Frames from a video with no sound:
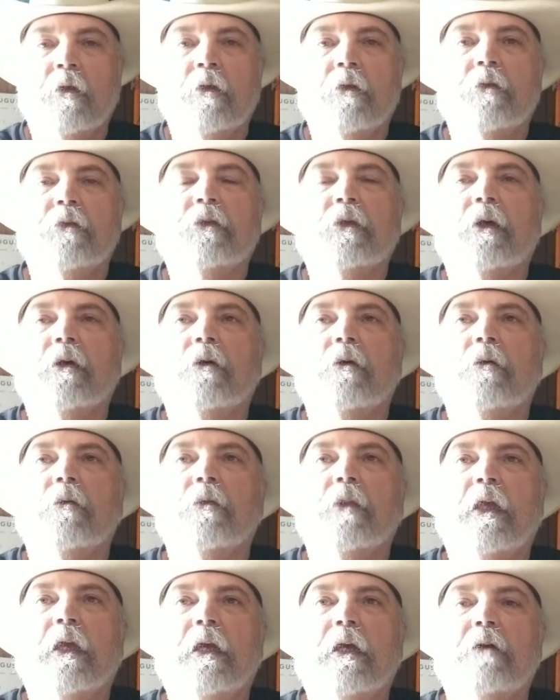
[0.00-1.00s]
So
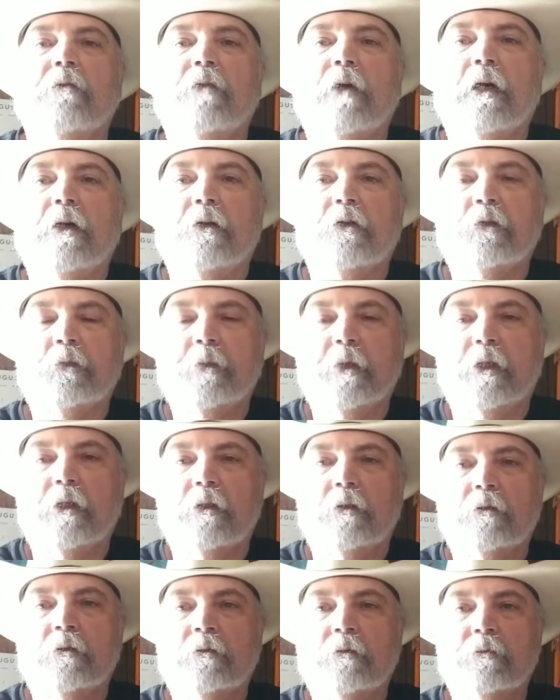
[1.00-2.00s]
they have
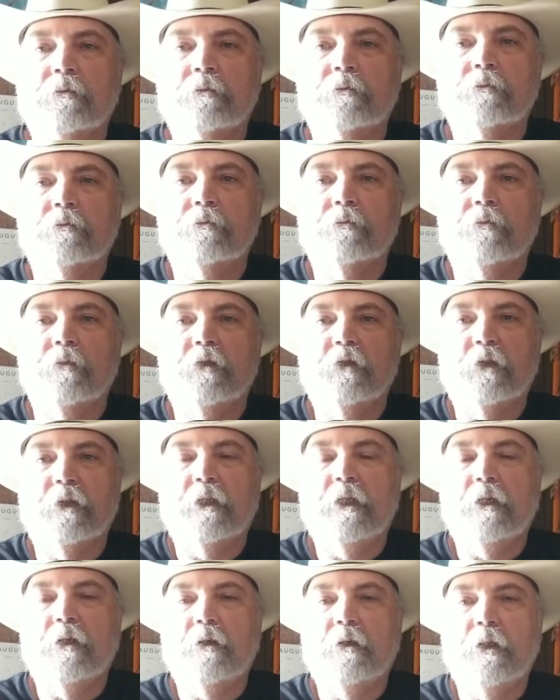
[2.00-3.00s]
hospital
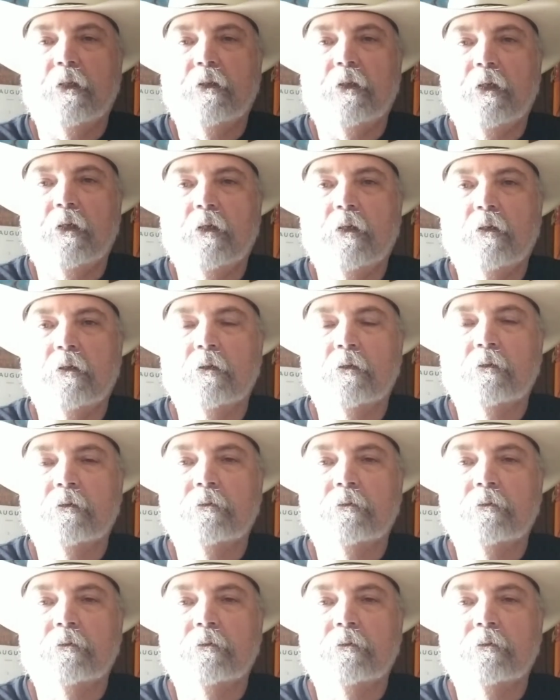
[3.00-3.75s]
security there